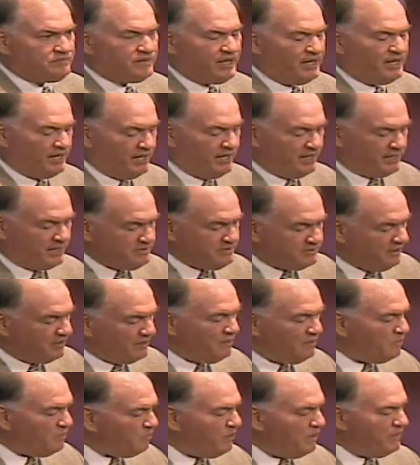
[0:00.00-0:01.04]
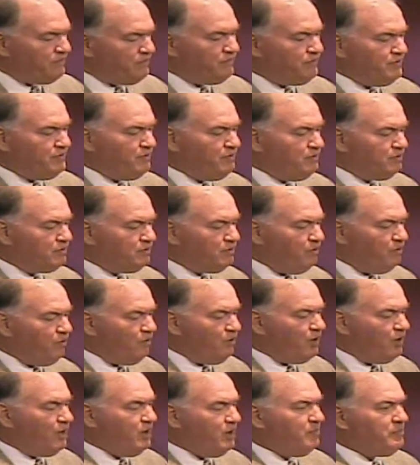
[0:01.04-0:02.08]
He, he's not going to wait for you to grow
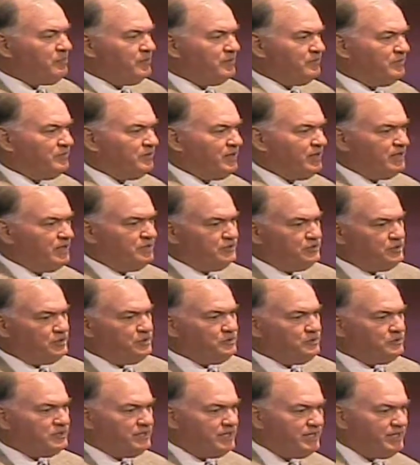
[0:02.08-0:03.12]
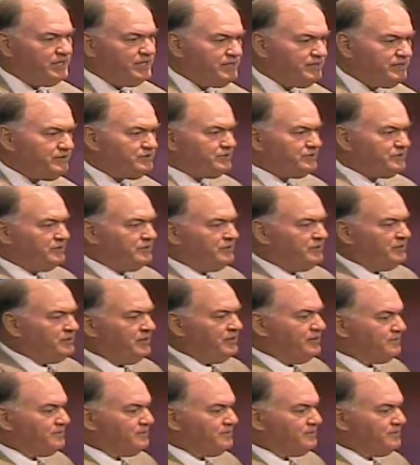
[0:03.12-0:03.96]
up and, and do deeds and,